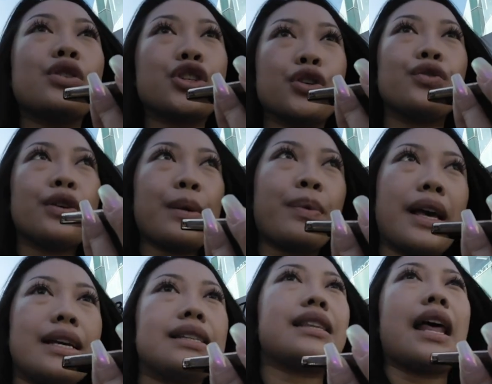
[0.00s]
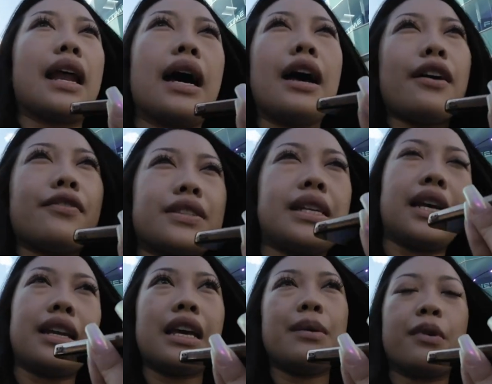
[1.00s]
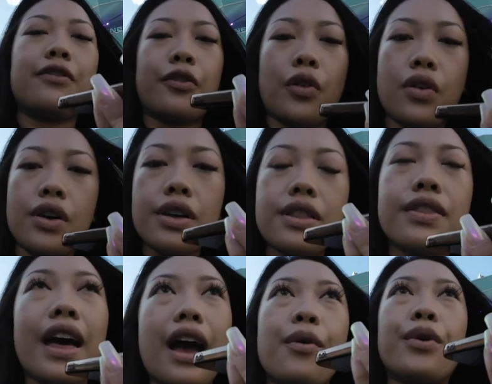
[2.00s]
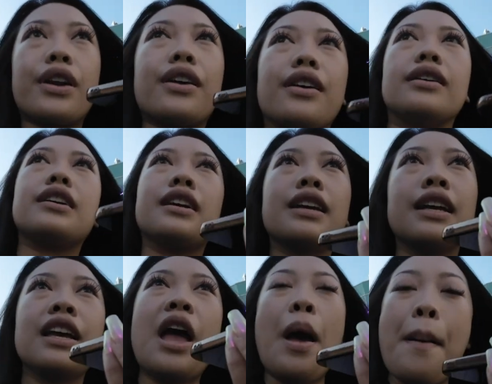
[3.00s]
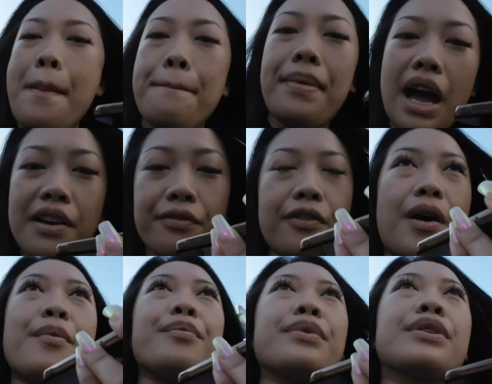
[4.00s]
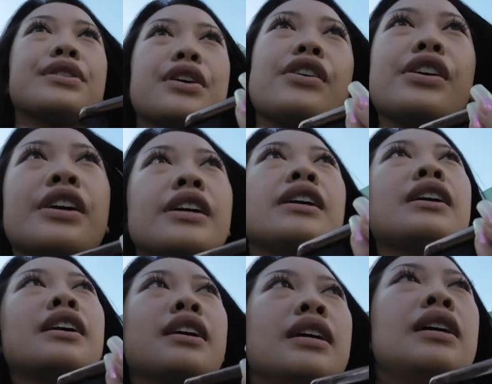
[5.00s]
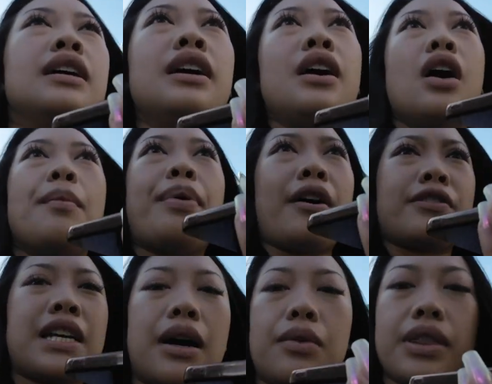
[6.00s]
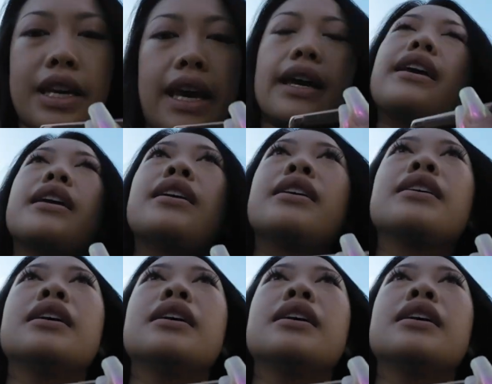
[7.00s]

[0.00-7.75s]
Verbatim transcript: jewelry place that I've seen here before that I want to buy from. So I'm puffed out. What the heck?